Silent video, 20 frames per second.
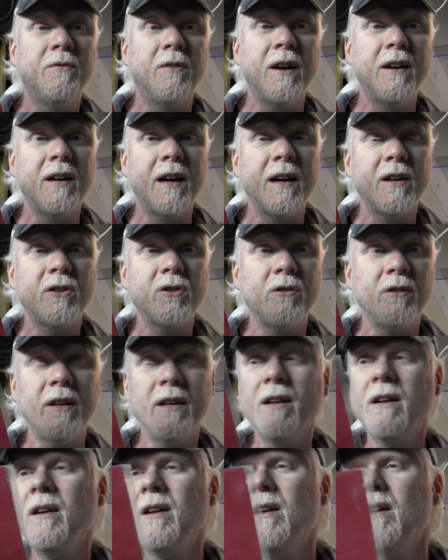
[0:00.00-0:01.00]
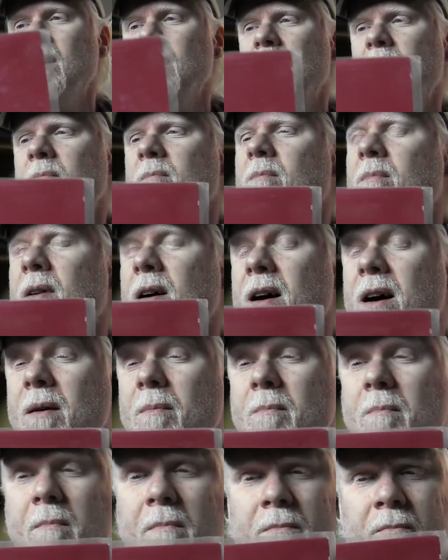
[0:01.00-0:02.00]
friend, actually.
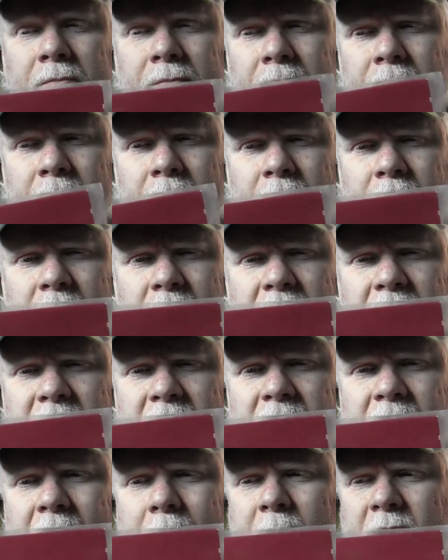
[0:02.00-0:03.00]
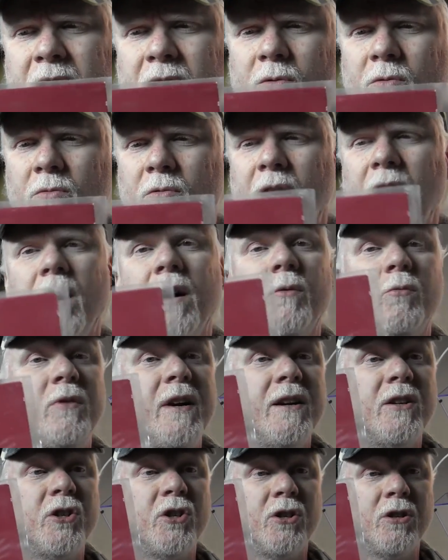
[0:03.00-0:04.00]
Um, his name is uh,
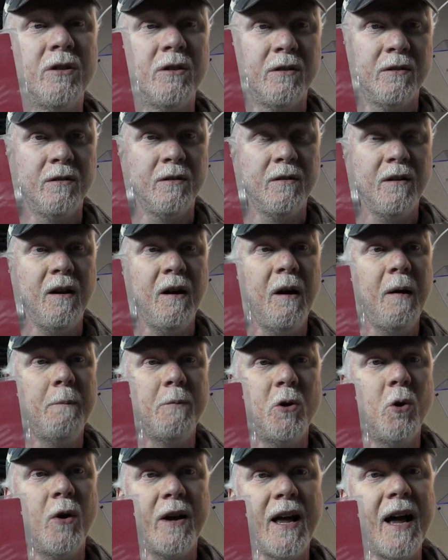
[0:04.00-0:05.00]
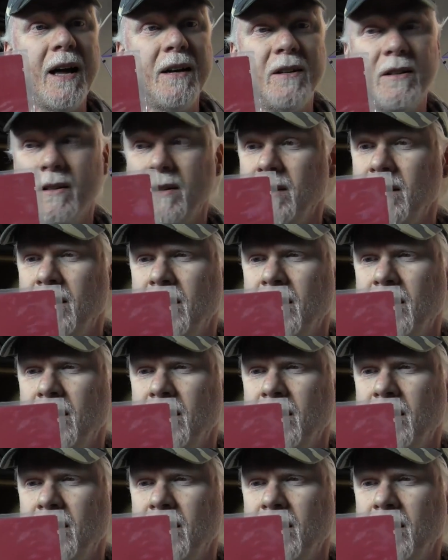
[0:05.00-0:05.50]
Rich uh, Goyette,